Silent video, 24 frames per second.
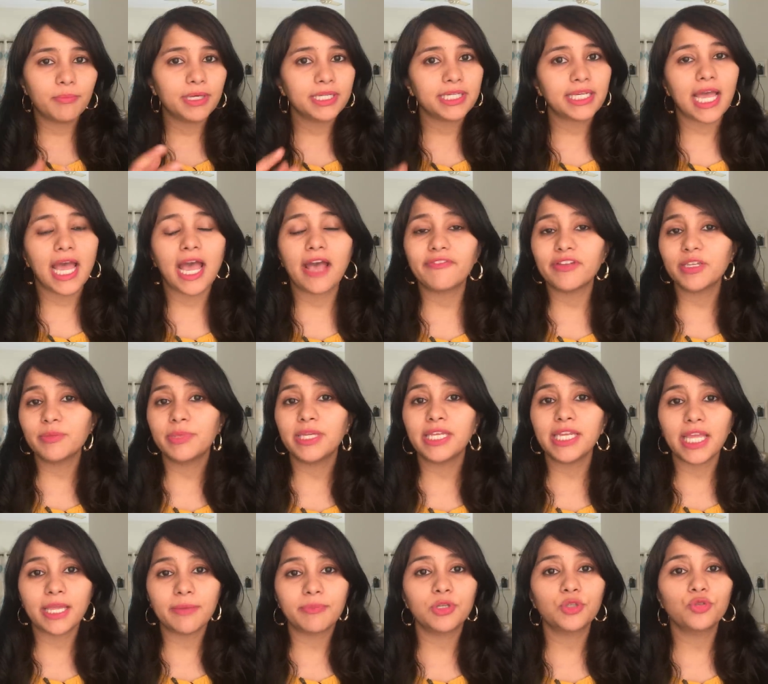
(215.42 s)
but haven't
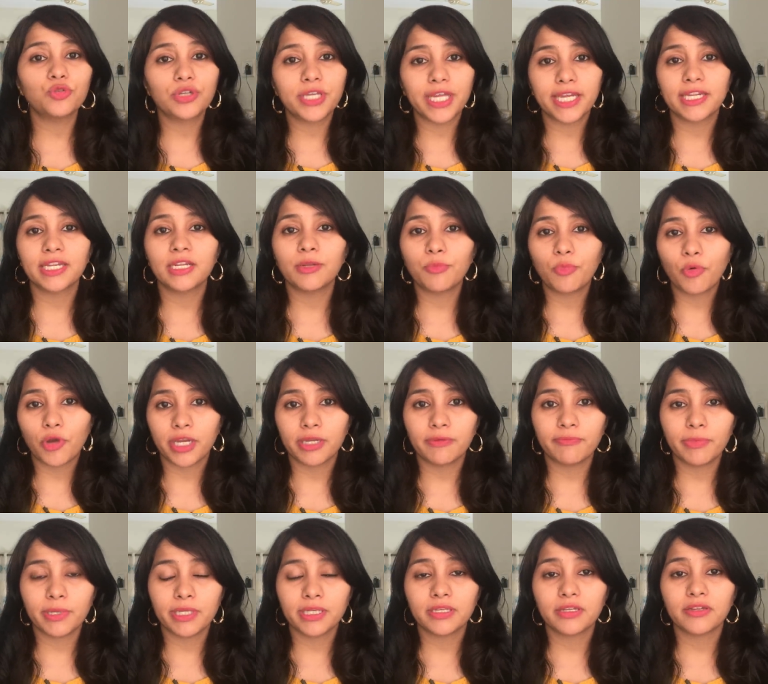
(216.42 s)
been able to get an
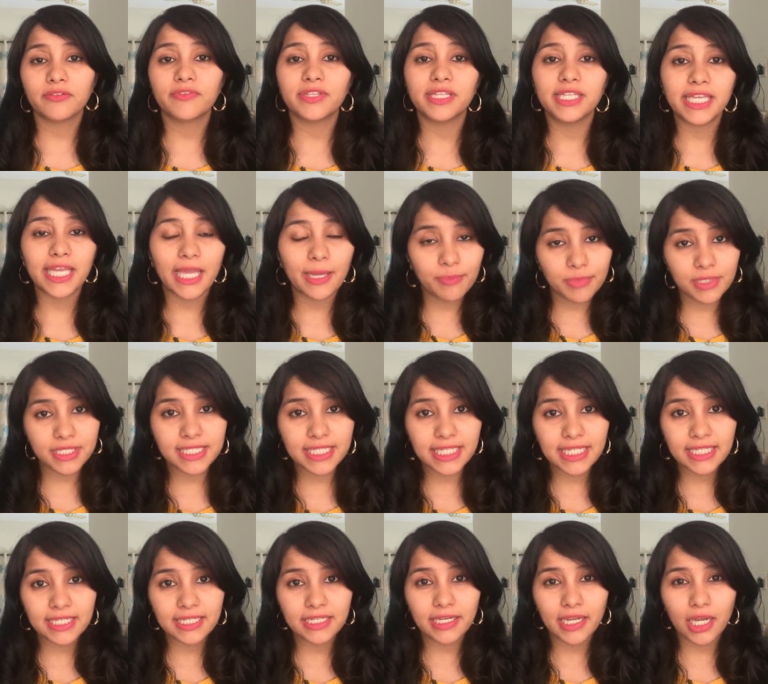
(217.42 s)
appointment with the
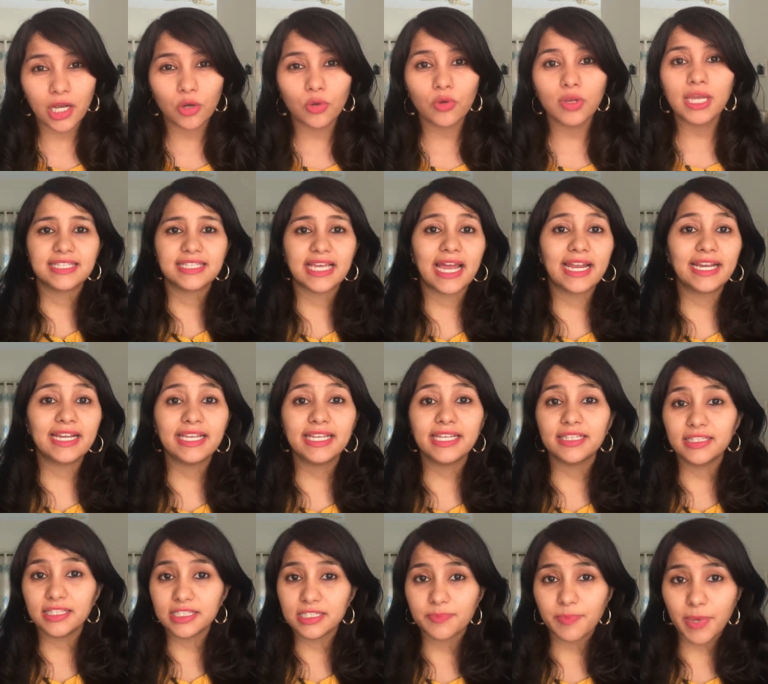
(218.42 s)
embassy till now.
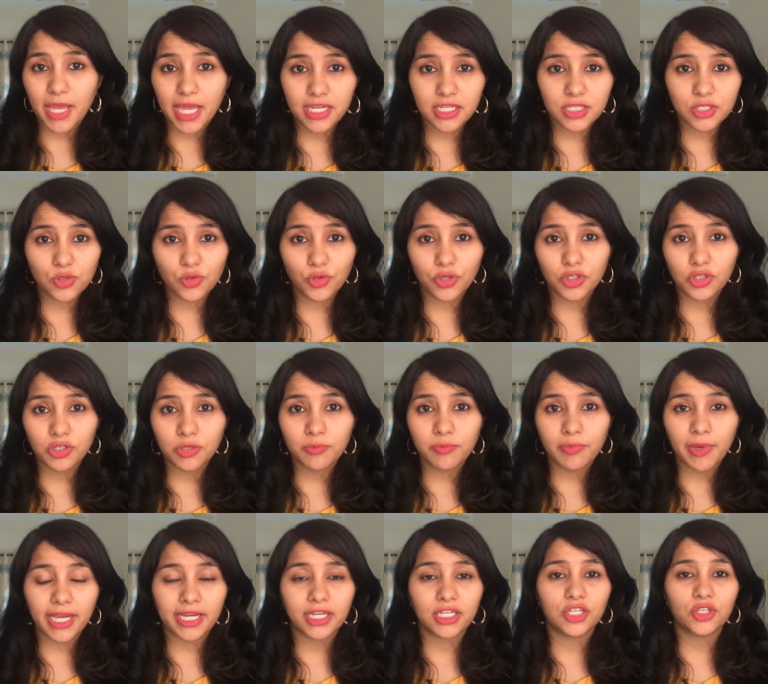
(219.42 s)
Sadly, this ban is going to
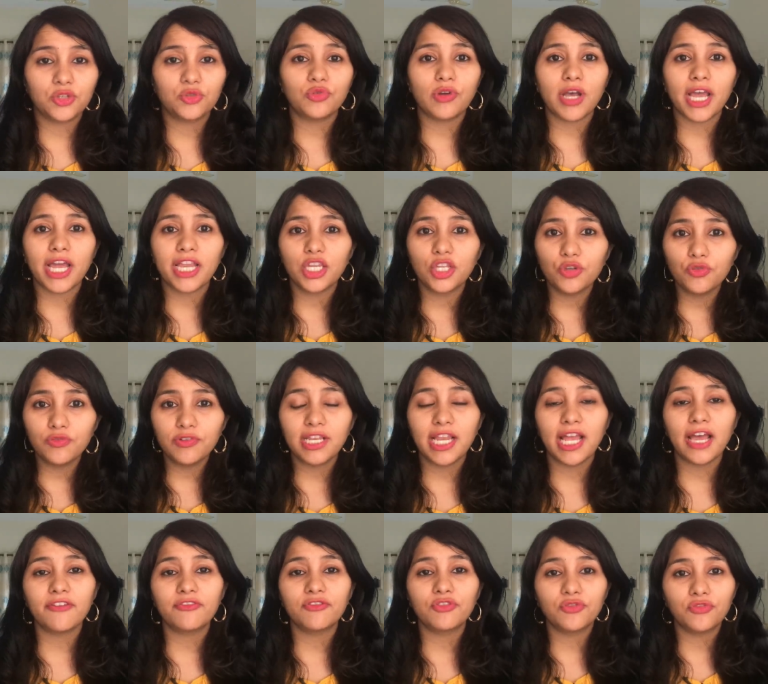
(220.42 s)
impact you and you
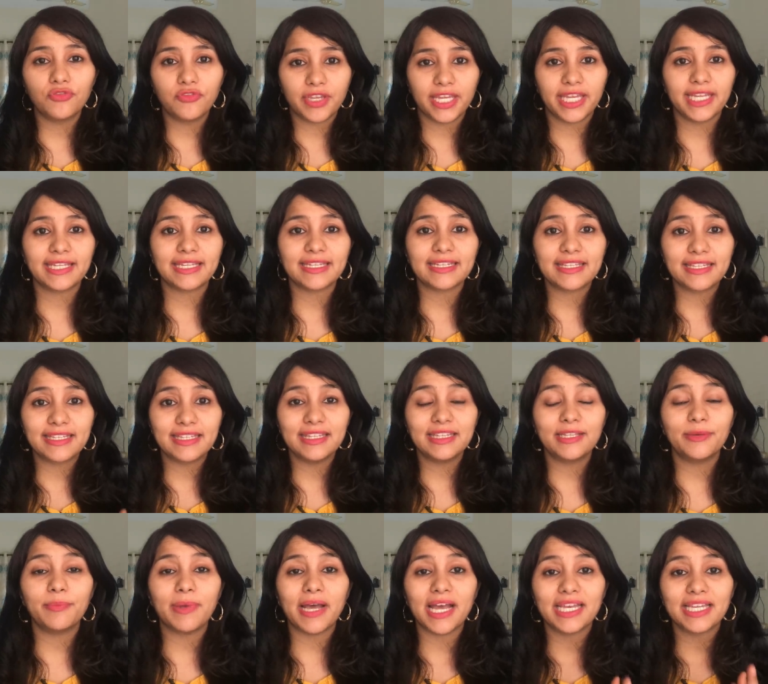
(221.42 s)
will have to wait
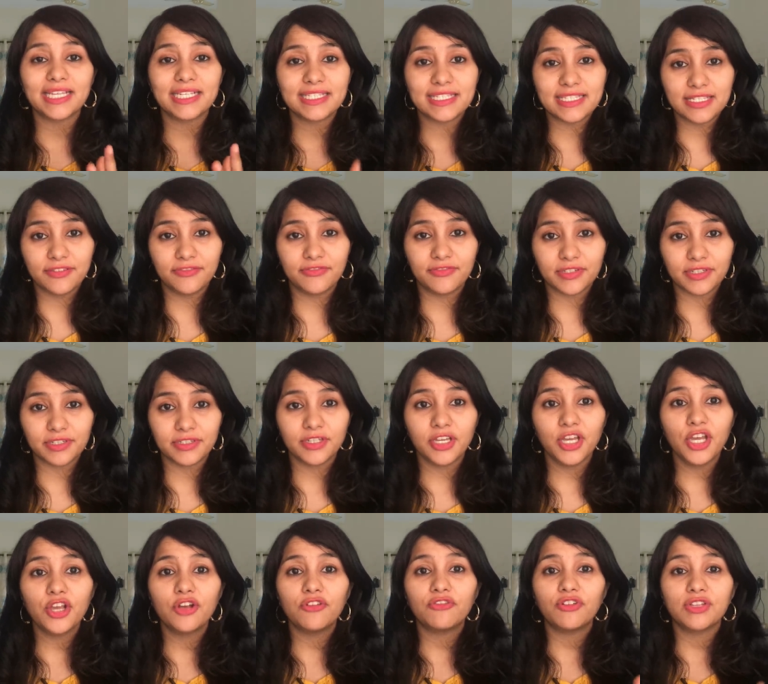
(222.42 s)
till the ban is
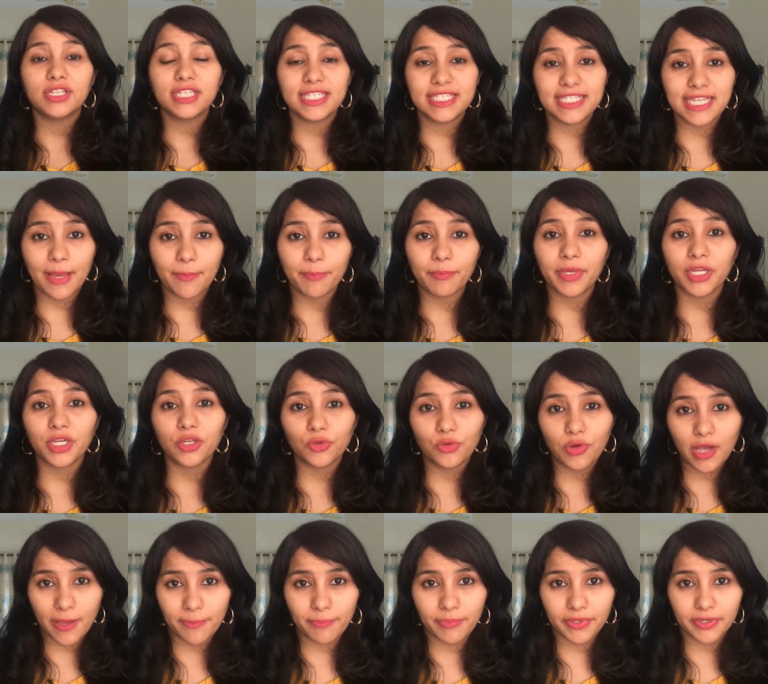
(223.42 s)
lifted for the stamping
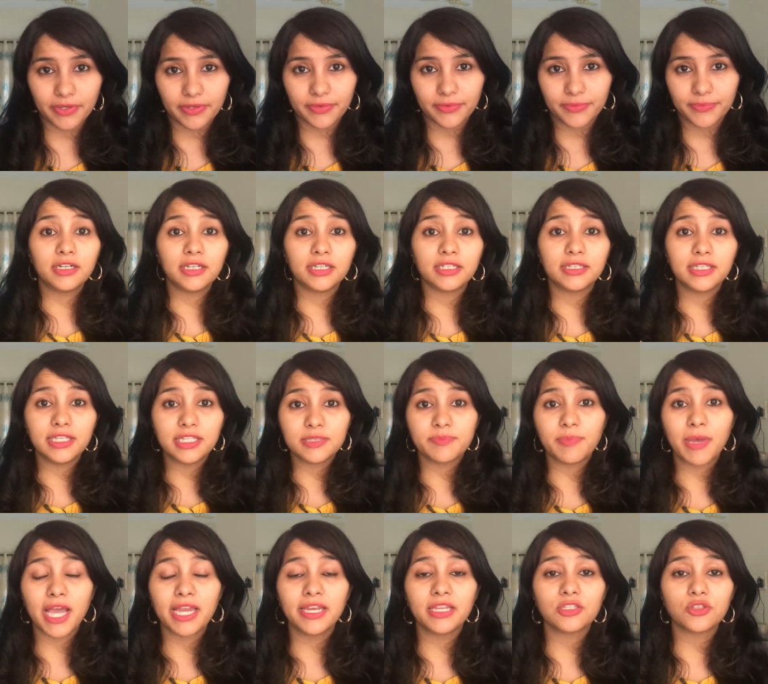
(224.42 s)
to happen. But
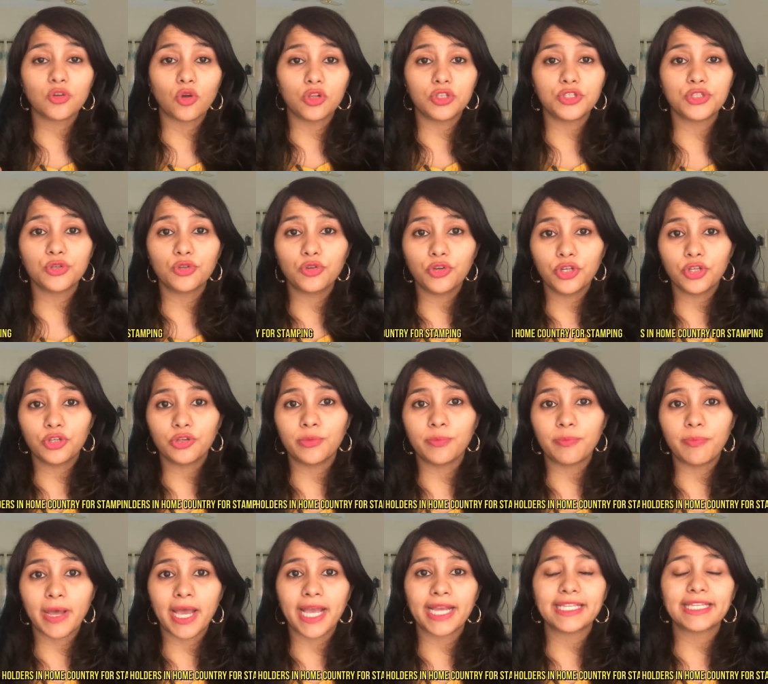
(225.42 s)
this ban is also going to
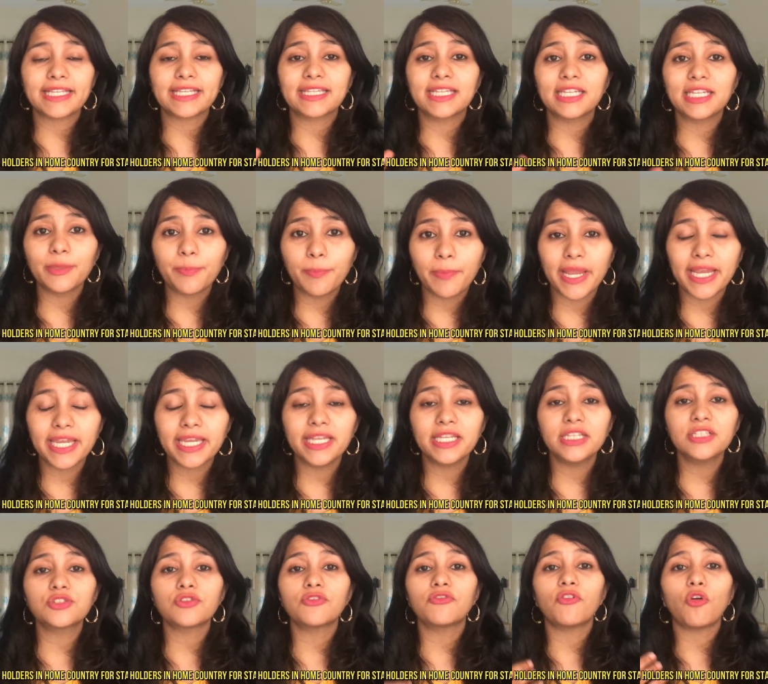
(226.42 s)
impact the
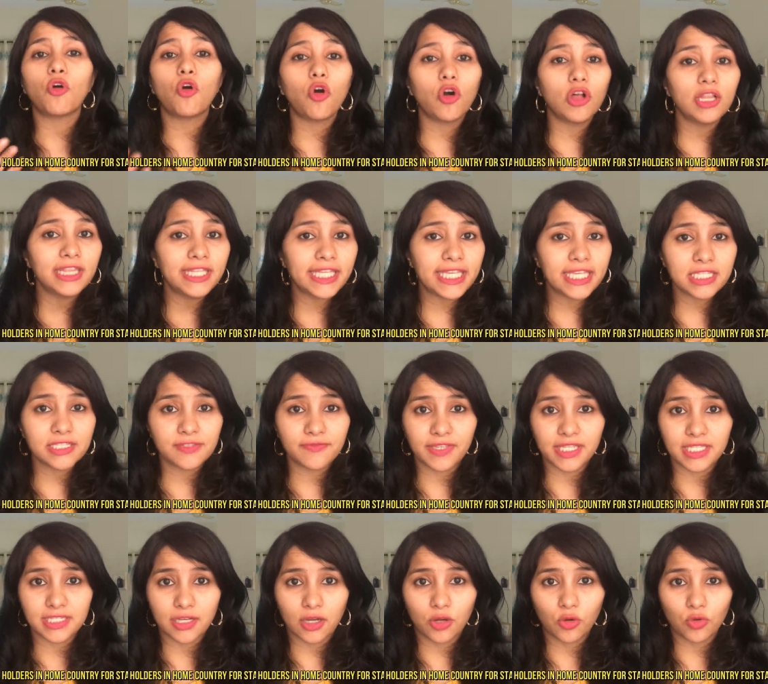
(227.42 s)
dependents of all these
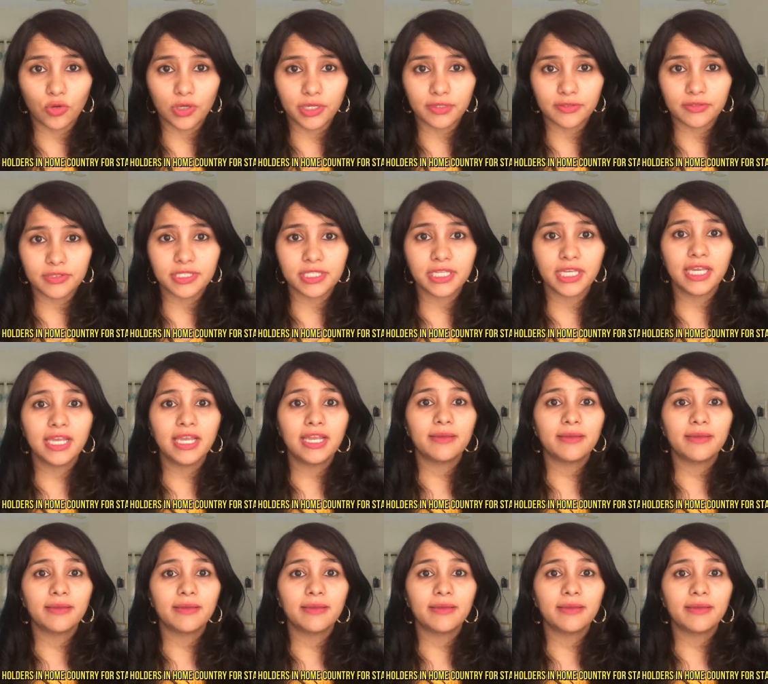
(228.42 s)
visa holders,